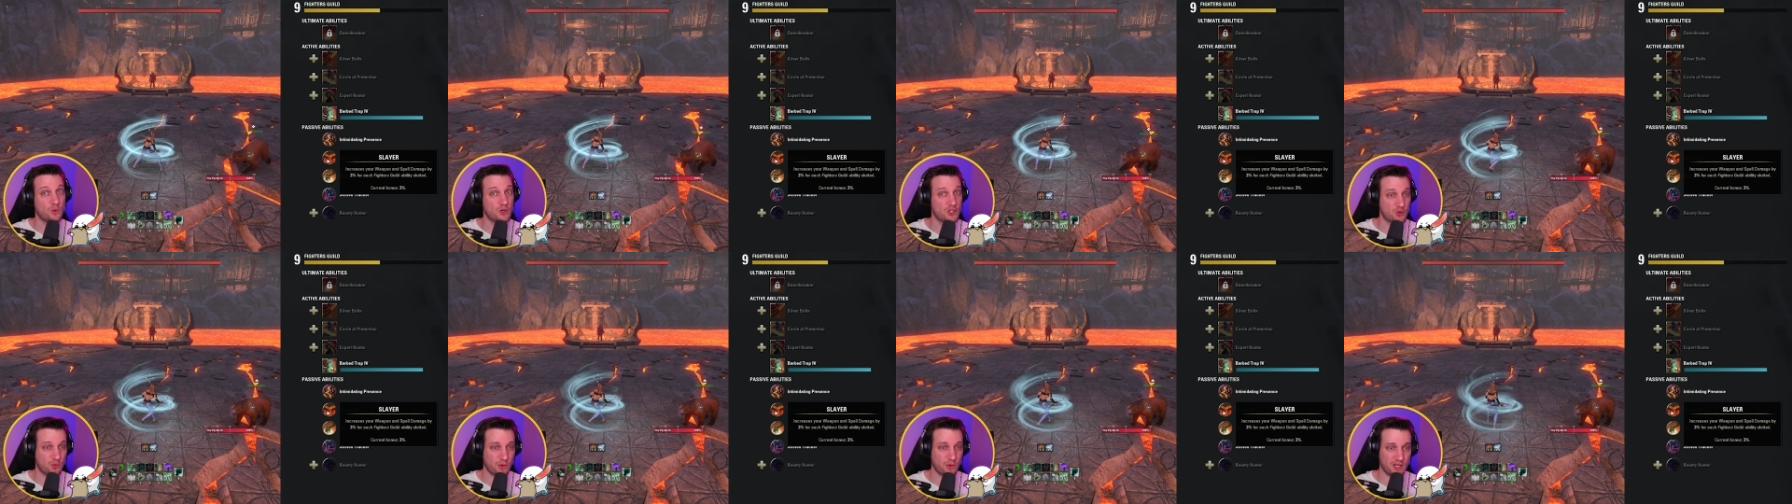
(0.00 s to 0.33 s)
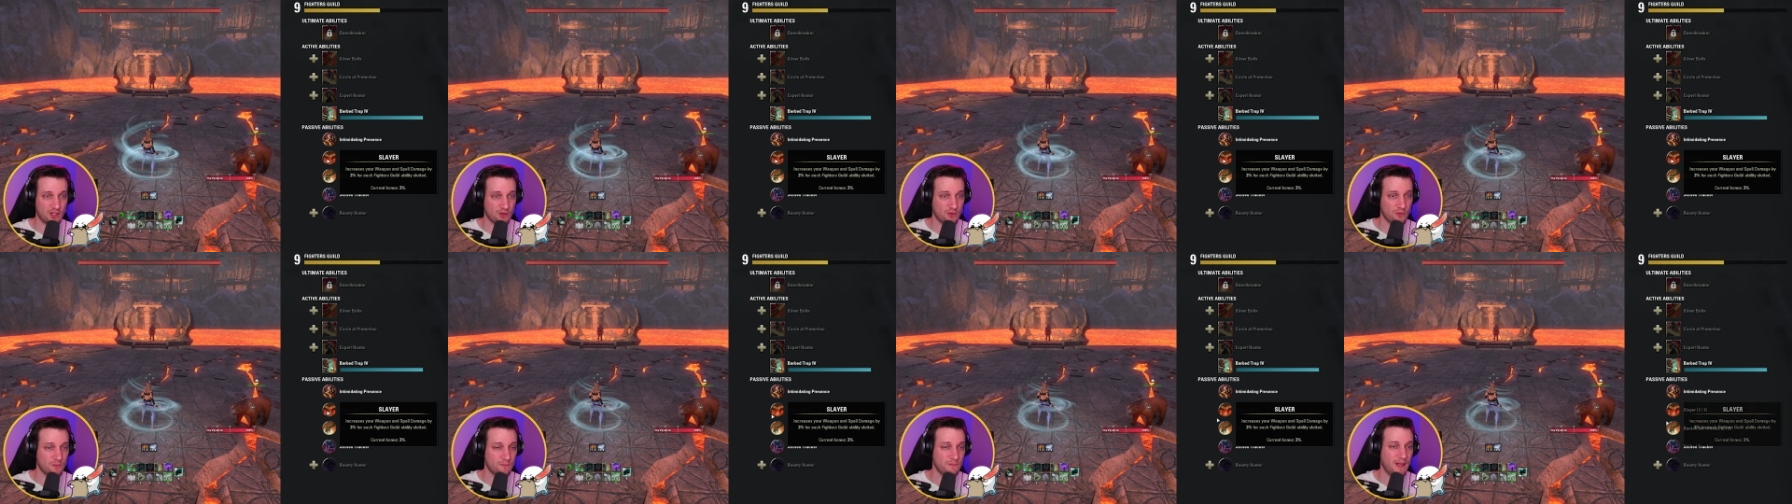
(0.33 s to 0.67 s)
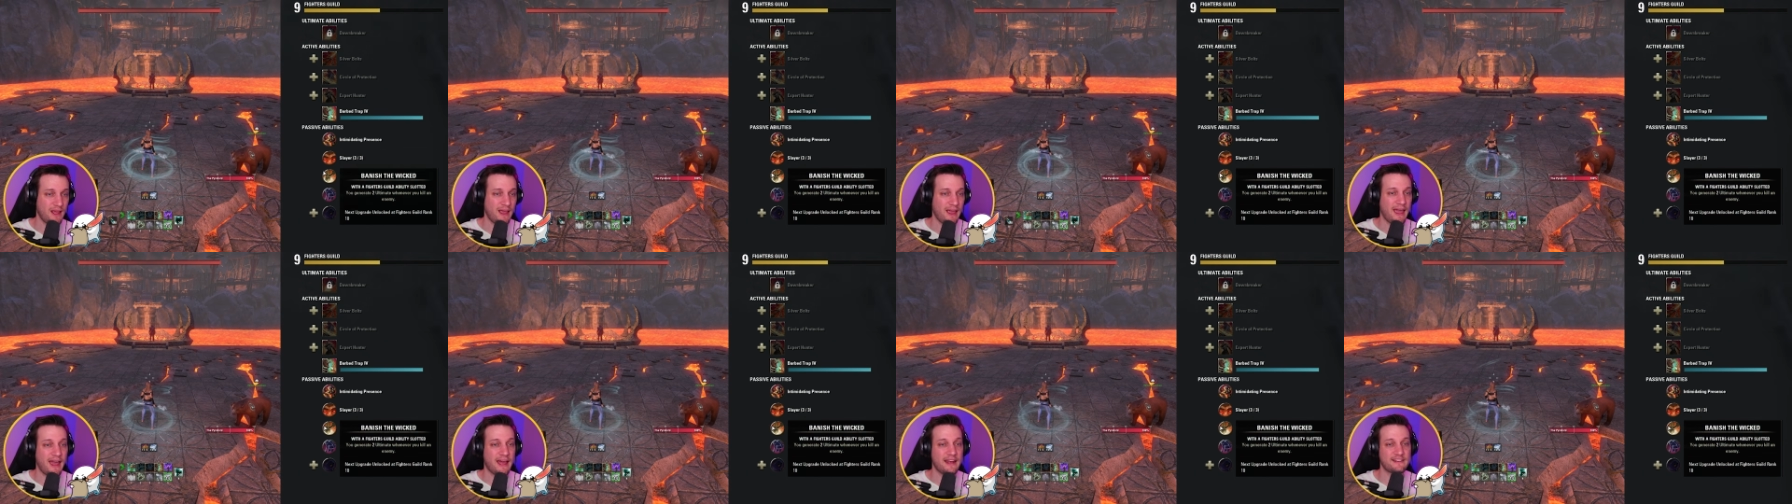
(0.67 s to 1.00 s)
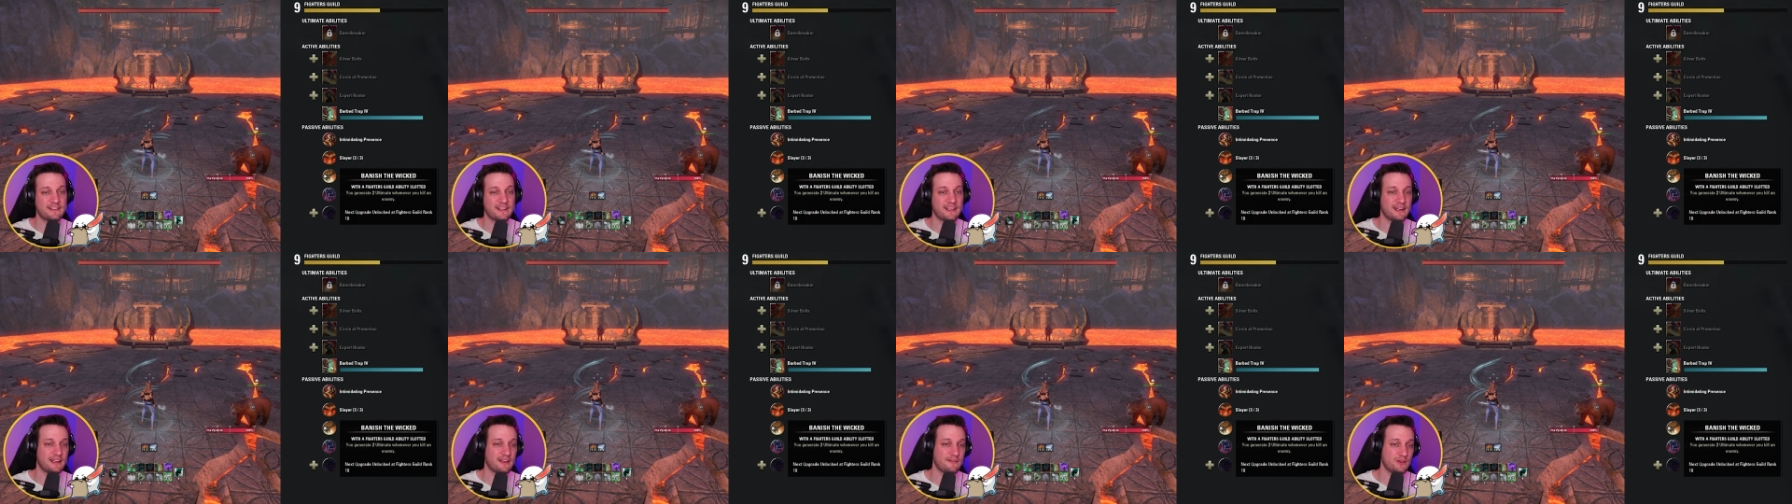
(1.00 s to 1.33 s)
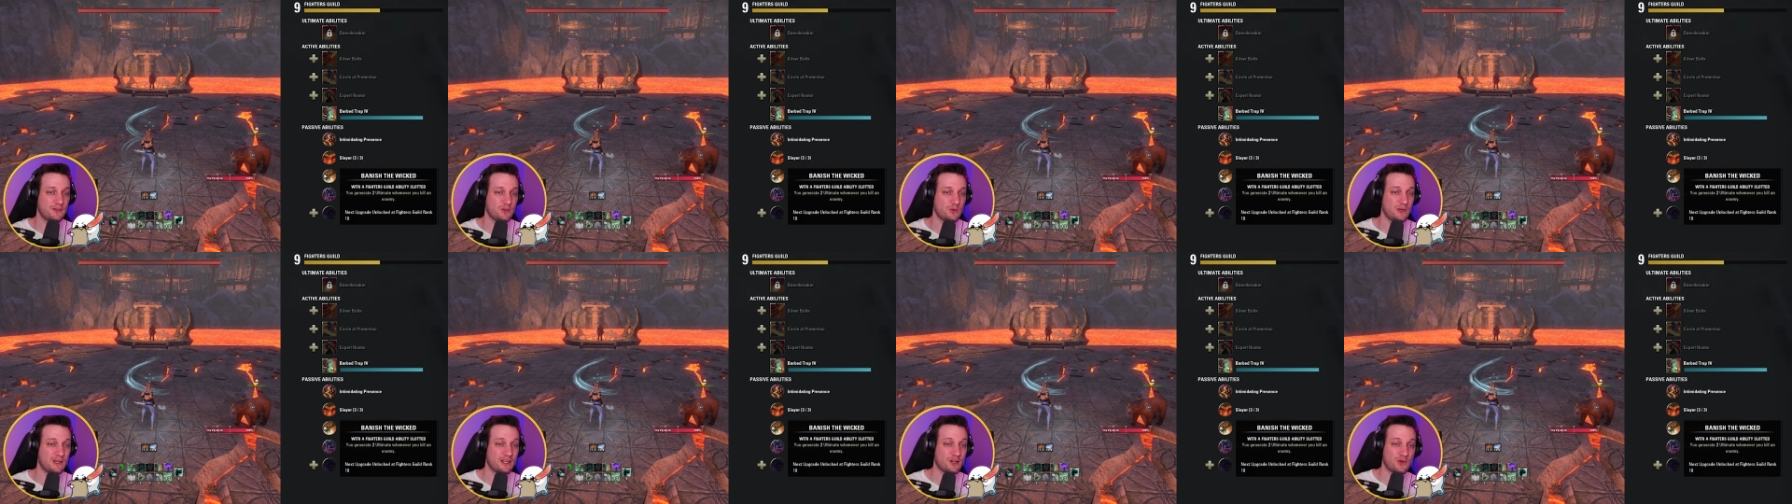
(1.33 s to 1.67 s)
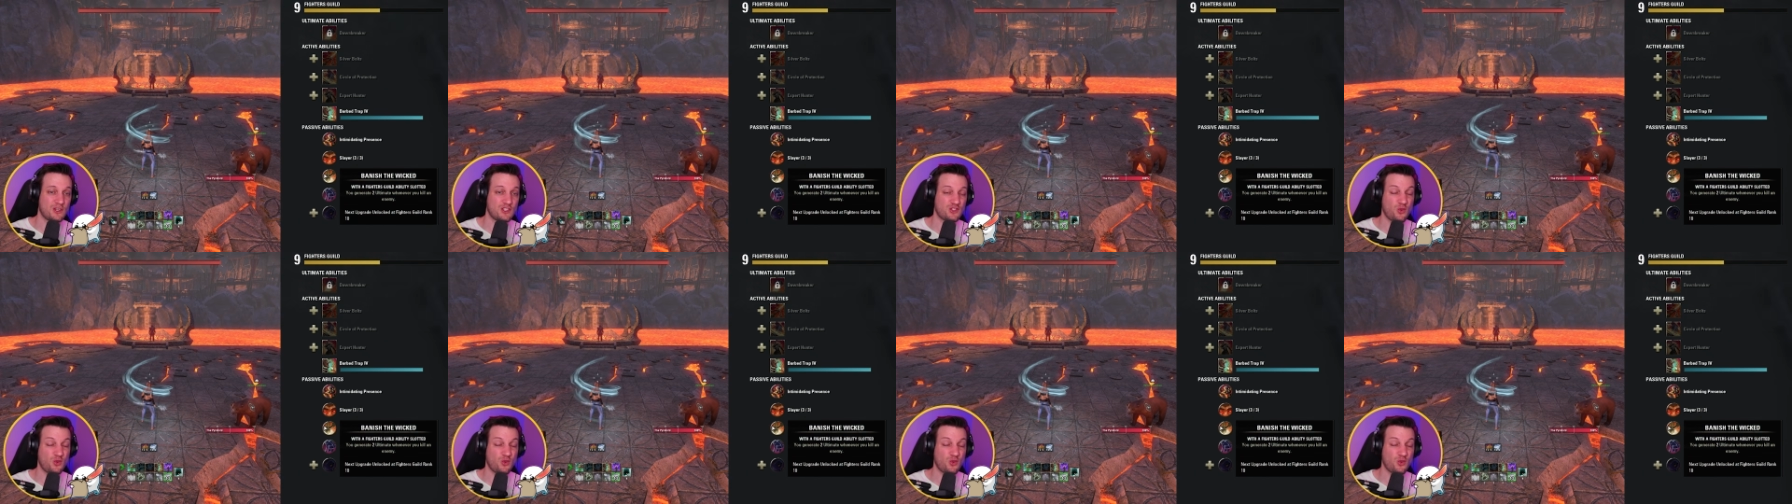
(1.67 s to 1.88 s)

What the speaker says: which we do. It's going to give you increased